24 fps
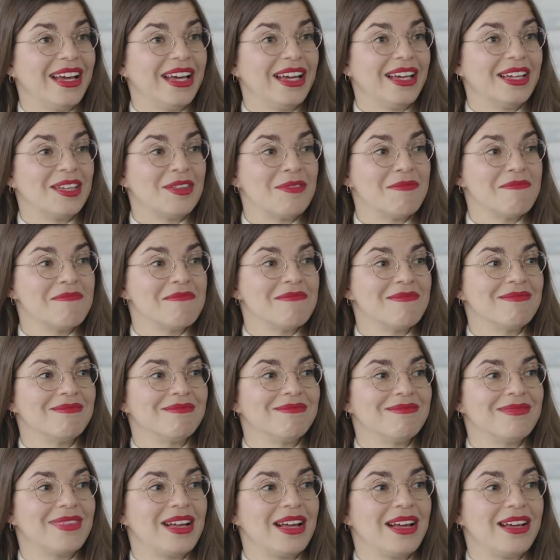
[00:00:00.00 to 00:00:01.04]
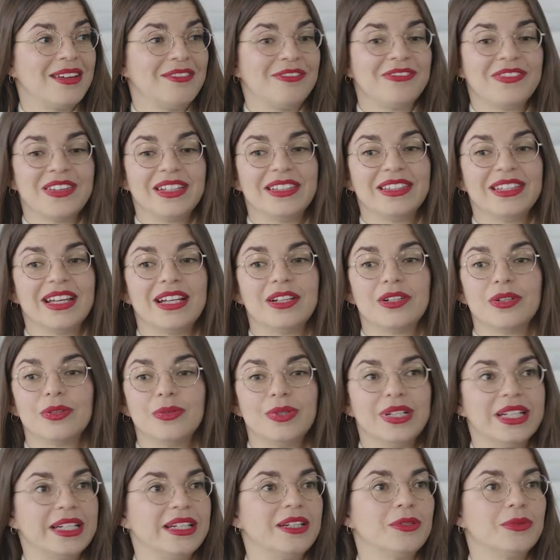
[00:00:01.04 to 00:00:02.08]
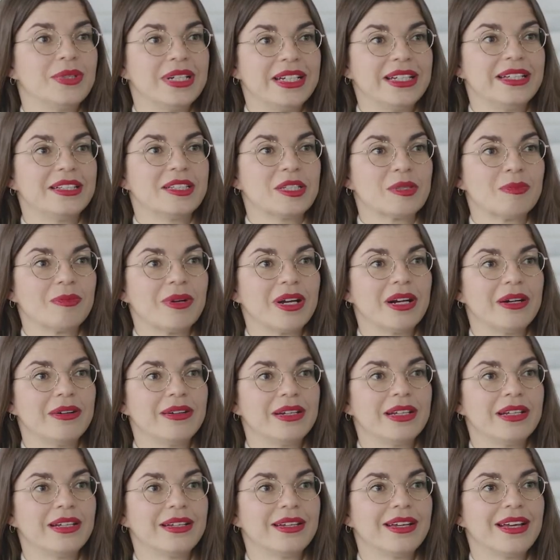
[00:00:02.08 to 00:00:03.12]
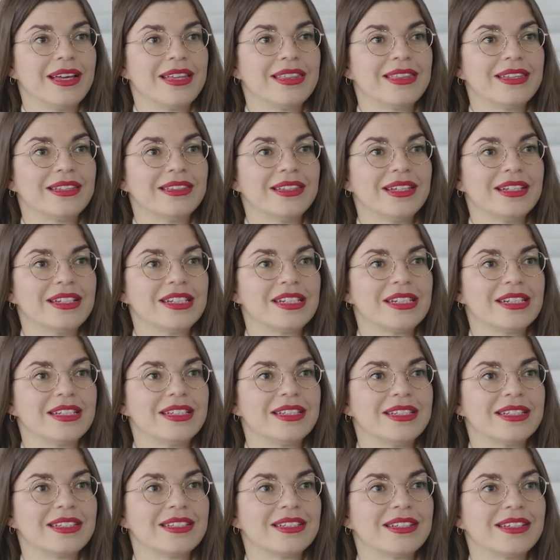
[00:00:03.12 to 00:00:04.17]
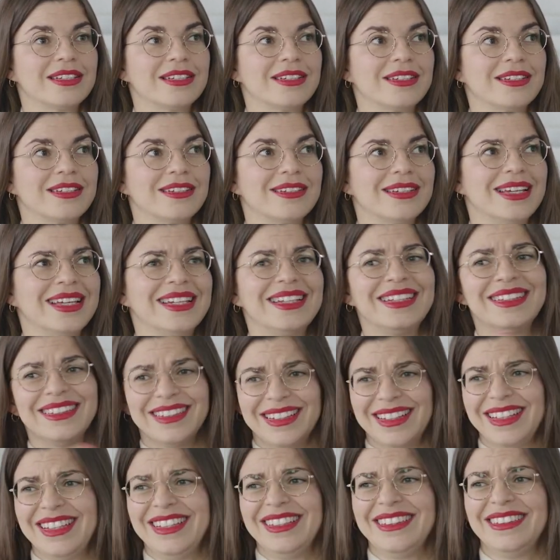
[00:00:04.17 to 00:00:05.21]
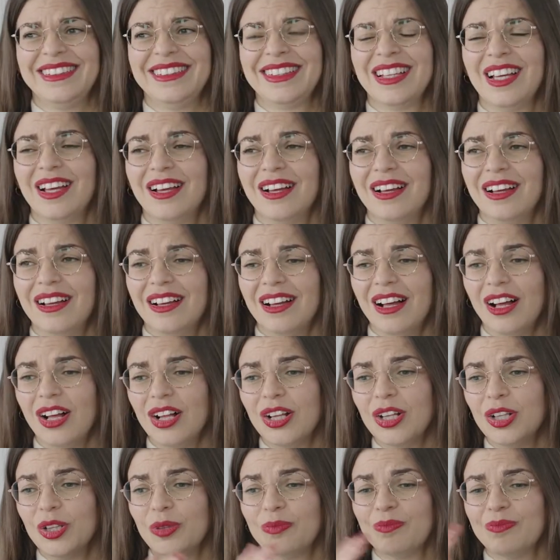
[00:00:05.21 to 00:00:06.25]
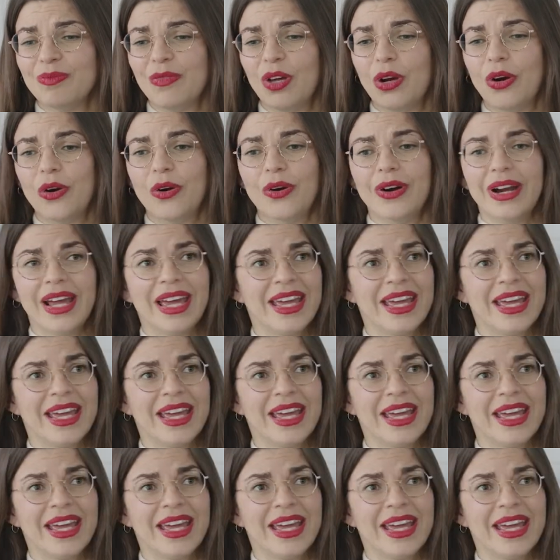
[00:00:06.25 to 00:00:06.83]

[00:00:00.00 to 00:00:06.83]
And I find that really, really inspiring. I think that she's, and in all her